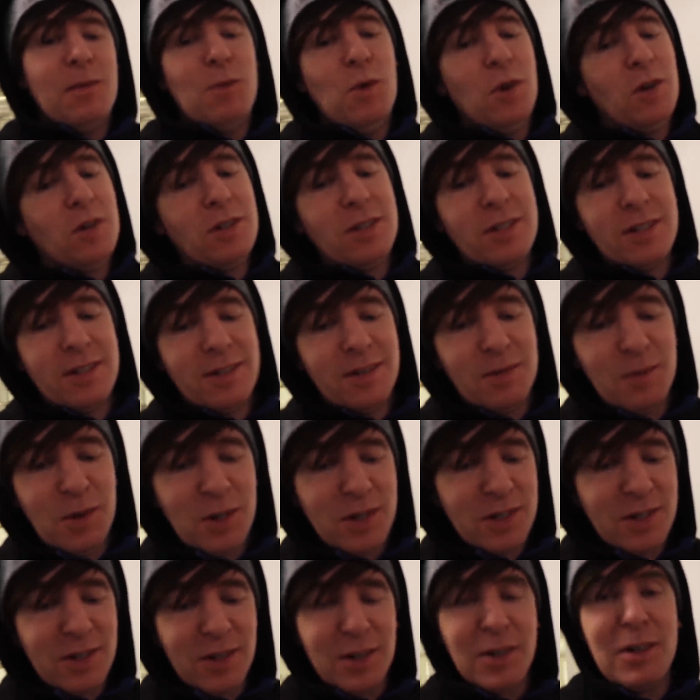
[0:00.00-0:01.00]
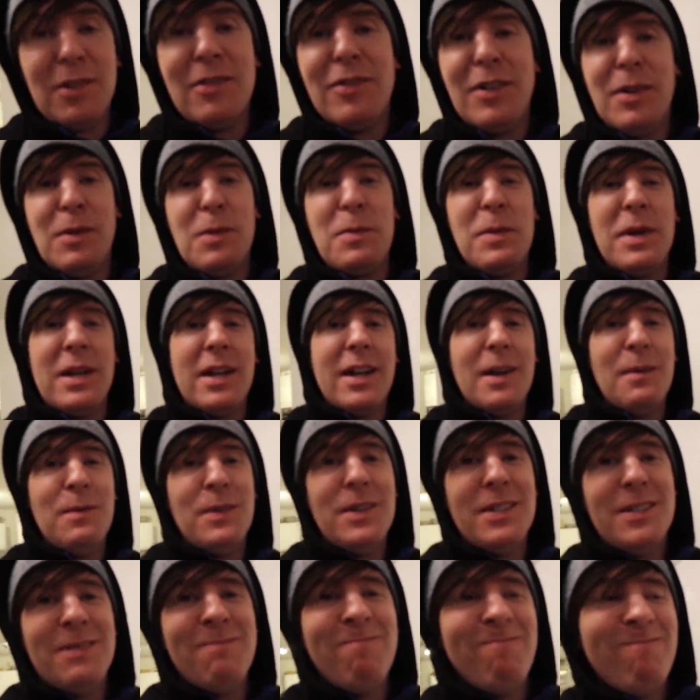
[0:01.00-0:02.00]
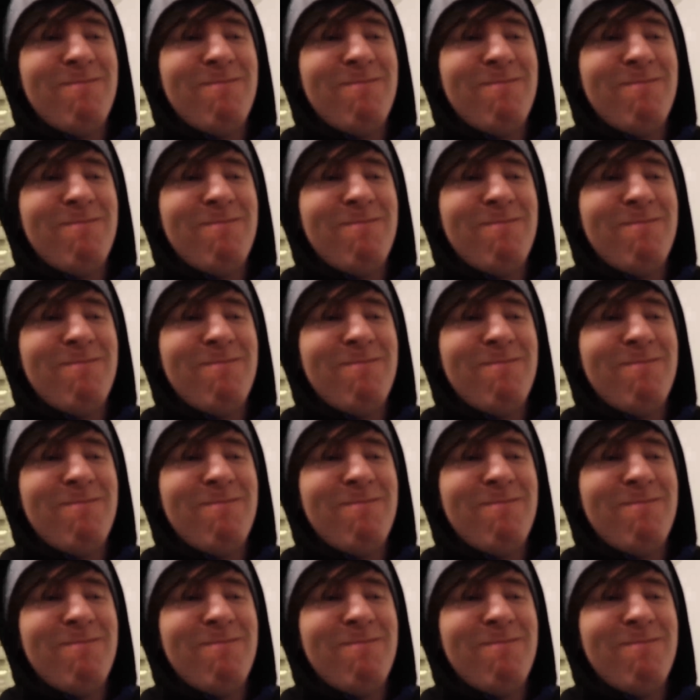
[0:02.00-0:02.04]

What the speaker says: Water's not a good thing with me and cameras.